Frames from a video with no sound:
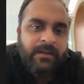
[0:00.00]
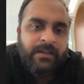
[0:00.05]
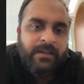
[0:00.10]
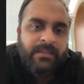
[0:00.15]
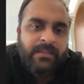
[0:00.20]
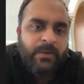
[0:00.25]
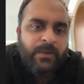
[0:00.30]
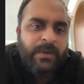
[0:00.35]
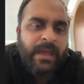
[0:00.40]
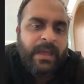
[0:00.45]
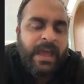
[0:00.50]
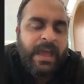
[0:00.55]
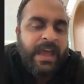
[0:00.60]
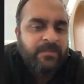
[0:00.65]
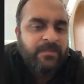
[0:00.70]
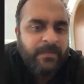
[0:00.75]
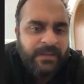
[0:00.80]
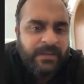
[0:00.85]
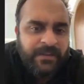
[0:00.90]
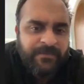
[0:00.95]
rescuing
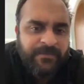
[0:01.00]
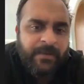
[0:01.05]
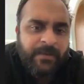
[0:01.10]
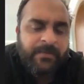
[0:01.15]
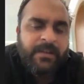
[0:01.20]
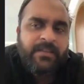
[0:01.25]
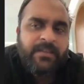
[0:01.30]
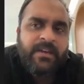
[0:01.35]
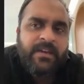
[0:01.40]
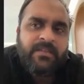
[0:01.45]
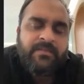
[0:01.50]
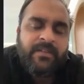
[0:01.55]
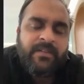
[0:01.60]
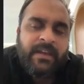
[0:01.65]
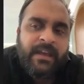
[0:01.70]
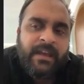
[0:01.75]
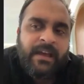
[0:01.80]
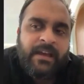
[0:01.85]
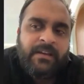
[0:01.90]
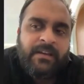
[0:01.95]
as many families as we
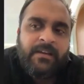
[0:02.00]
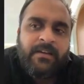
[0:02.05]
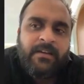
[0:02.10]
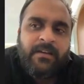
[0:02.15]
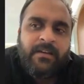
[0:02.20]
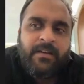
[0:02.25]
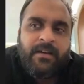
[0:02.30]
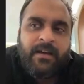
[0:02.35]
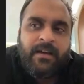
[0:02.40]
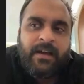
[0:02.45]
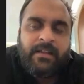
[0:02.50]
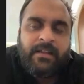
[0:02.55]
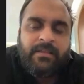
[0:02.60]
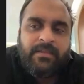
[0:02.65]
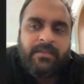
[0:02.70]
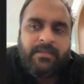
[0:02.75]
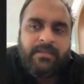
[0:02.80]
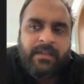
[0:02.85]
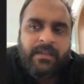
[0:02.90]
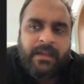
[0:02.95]
can,
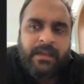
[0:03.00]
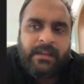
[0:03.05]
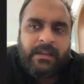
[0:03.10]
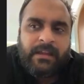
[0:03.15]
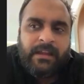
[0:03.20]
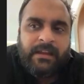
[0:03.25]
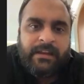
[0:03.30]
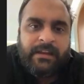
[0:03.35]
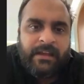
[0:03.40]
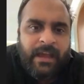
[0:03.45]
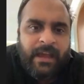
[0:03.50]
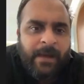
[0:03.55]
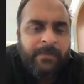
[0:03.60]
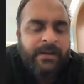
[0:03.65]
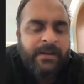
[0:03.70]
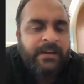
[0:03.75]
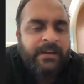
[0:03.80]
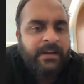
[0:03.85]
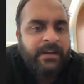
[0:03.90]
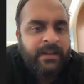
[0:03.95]
and secondly,
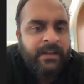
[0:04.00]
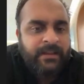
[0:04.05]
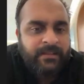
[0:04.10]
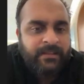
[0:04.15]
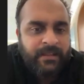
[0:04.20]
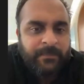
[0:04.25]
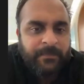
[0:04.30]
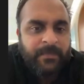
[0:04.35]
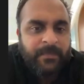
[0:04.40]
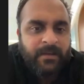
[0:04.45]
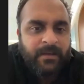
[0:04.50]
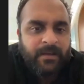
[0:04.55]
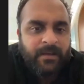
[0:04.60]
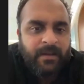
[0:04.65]
rehabilitating them.